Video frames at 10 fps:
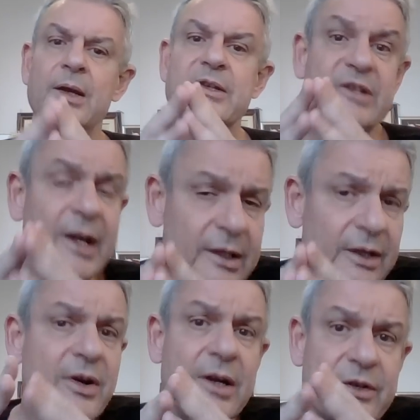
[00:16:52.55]

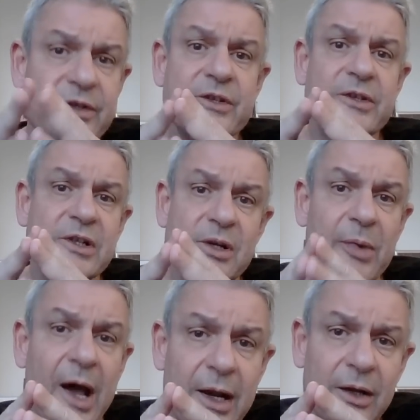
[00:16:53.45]
Secondary narcissistic
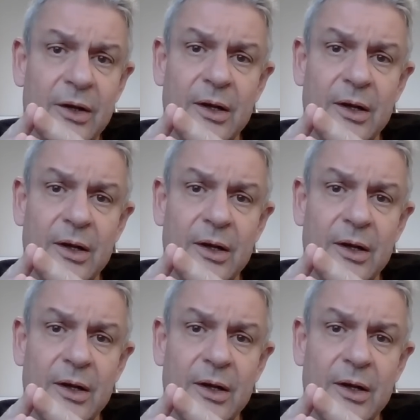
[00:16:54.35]
supply